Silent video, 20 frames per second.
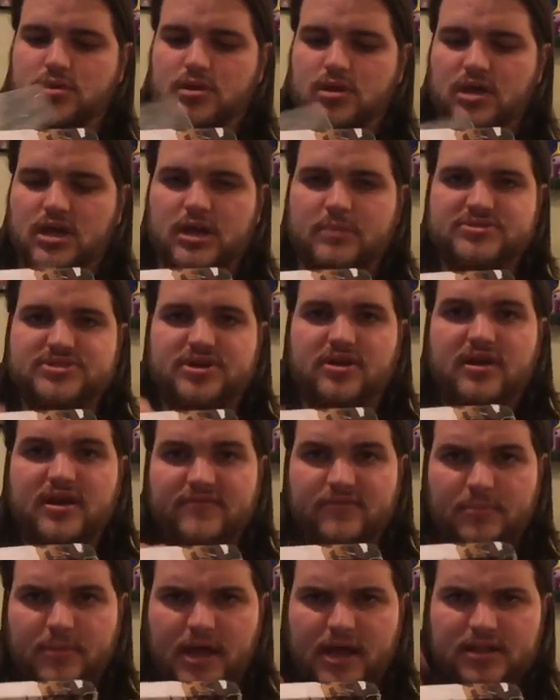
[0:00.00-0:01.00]
I'm sorry if
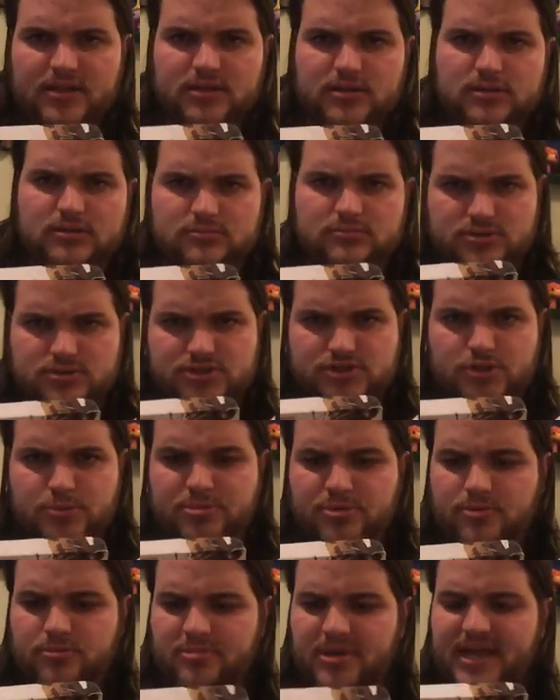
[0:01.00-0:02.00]
I'm not
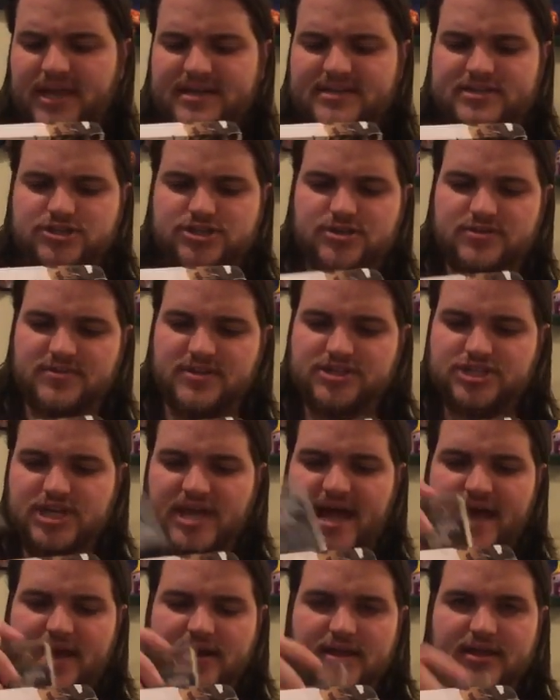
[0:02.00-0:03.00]
super paying attention to the
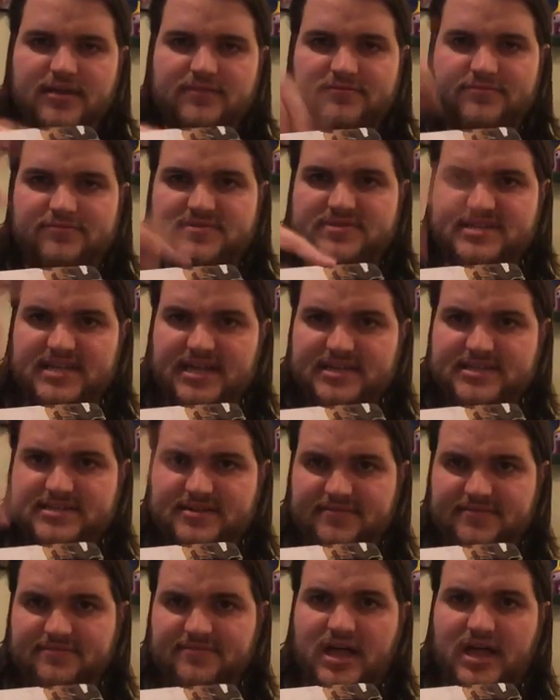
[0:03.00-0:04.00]
chat. It tends
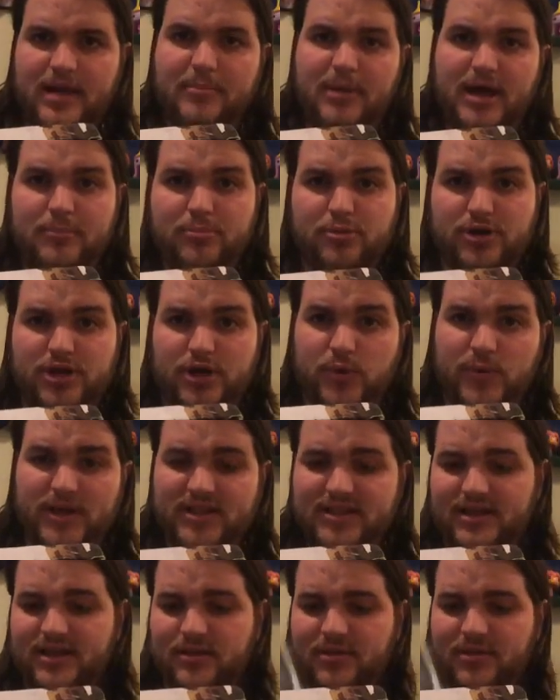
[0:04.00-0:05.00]
to fly by pretty
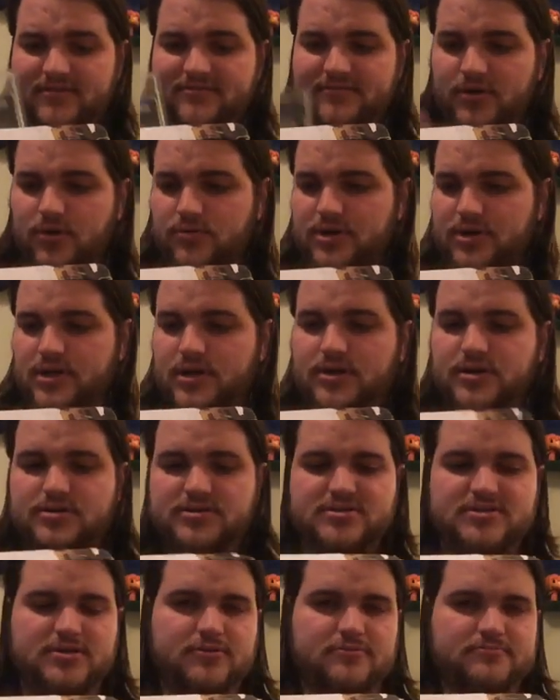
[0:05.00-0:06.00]
quickly on my phone here. So